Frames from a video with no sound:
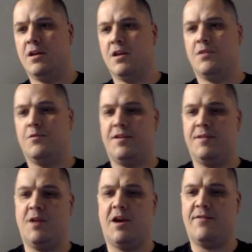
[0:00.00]
With
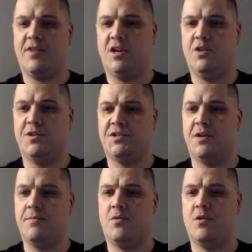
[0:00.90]
him not having any units
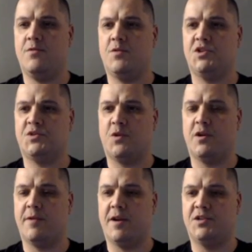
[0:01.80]
on board, we're just worried
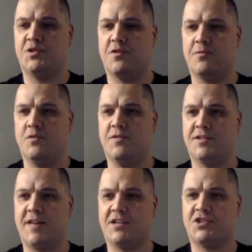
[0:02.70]
about any sort of removal,
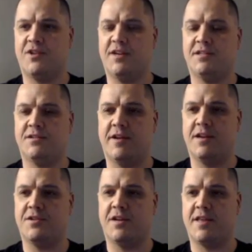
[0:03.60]
attack strikes, or
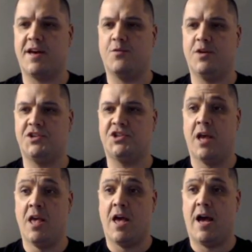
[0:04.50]
anything like that, which
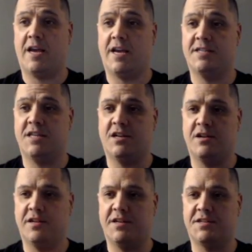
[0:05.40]
I guess he
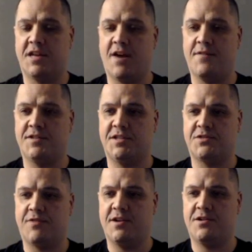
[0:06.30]
clearly doesn't have as he
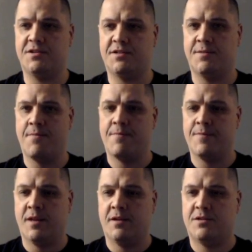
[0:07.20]
surrenders.
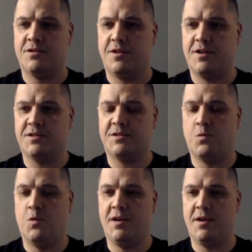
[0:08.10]
So there's
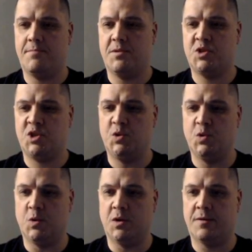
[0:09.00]
win number 2.